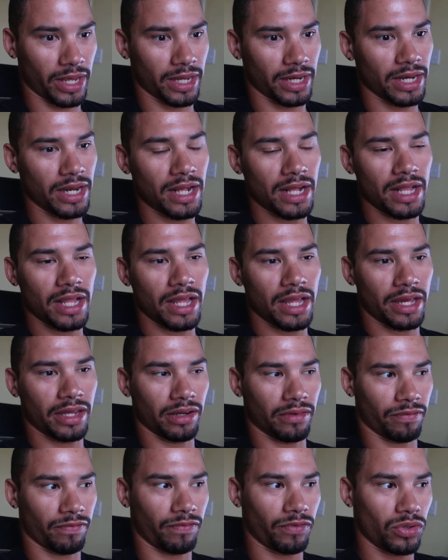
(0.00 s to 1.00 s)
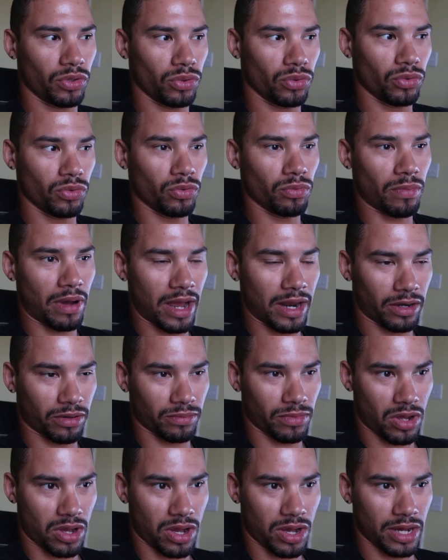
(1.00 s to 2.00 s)
it and a few minor
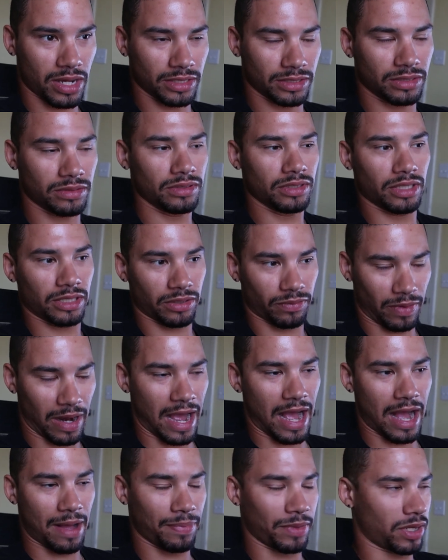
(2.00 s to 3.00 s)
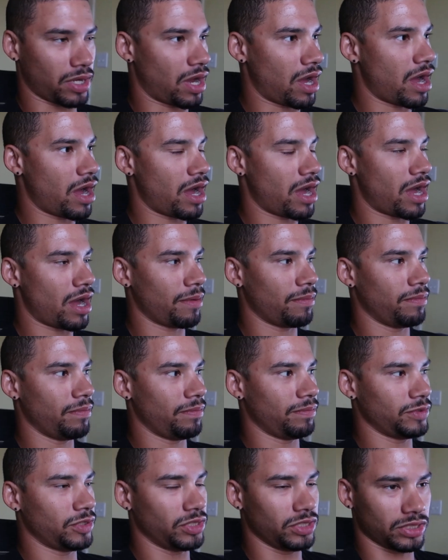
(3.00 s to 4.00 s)
mods. You get the wrap, the
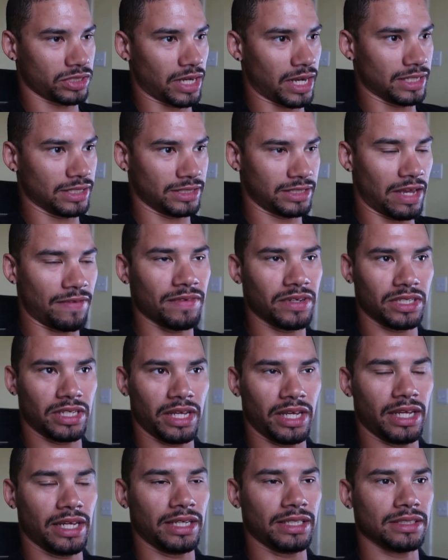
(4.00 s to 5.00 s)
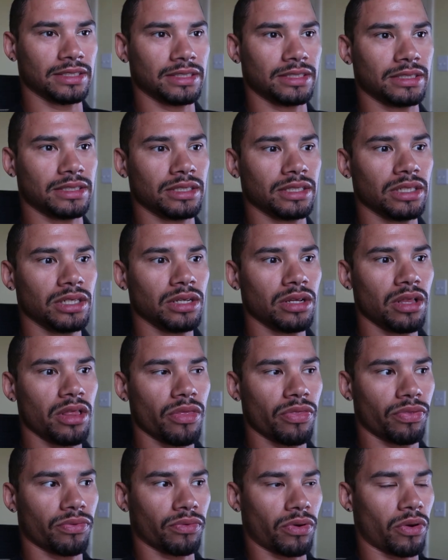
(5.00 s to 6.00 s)
cob. She's got 17s
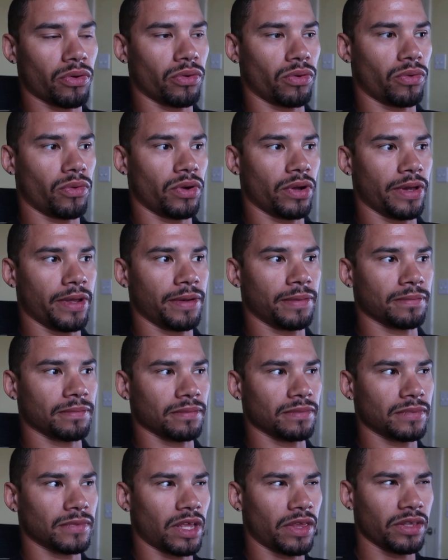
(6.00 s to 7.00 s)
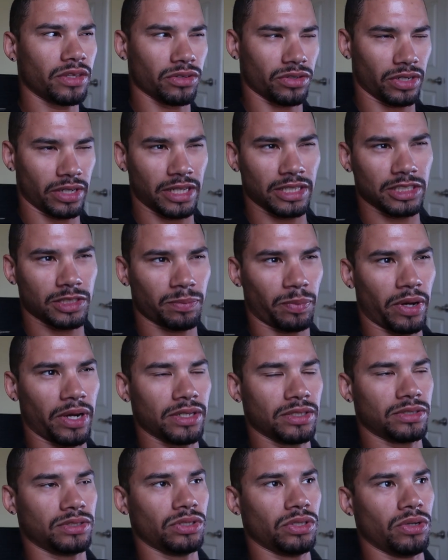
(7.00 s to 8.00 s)
thrown on. I think they're going to get
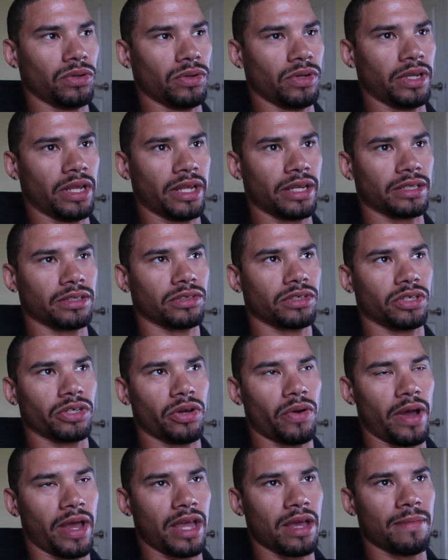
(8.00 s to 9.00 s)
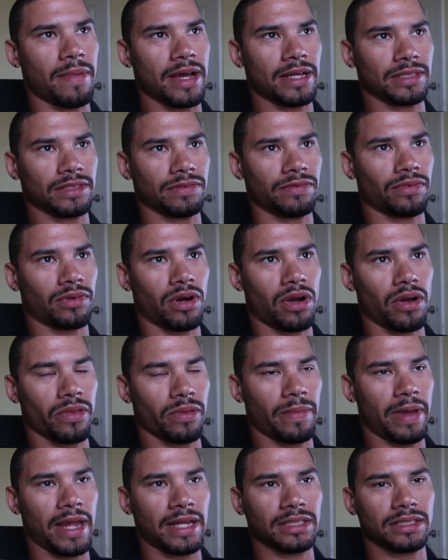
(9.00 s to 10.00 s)
springs soon, and then they're going to go AMS for all
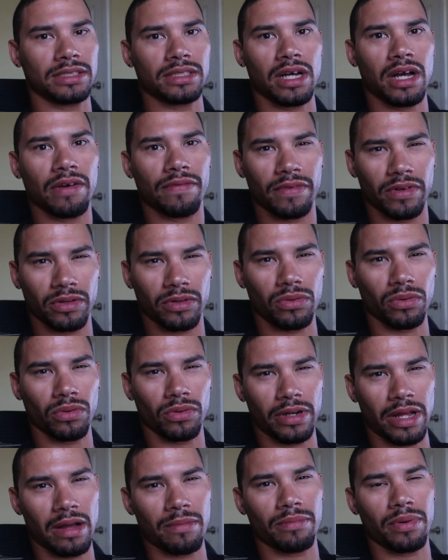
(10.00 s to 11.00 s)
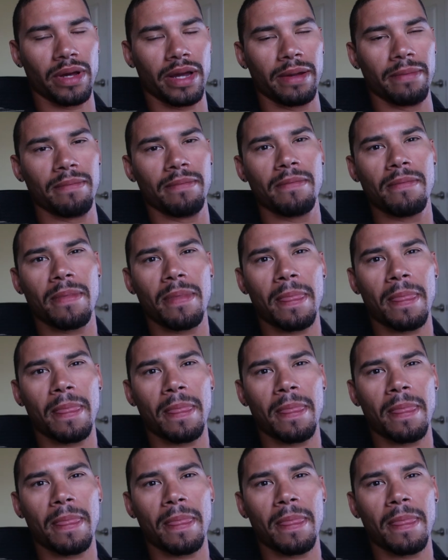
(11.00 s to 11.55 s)
the main stuff, intercooler, downpipe.